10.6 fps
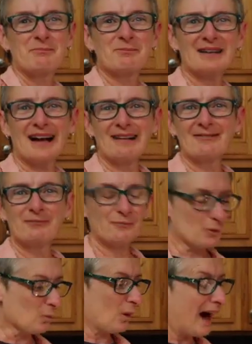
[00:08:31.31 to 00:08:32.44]
But
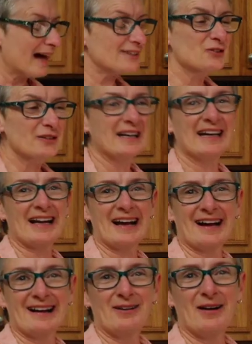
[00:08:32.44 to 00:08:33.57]
why do you need an
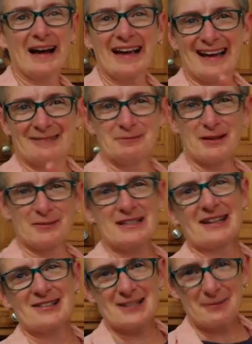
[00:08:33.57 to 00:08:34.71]
egg? Again, let me
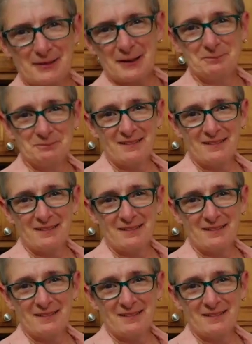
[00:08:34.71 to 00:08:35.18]
tell you something.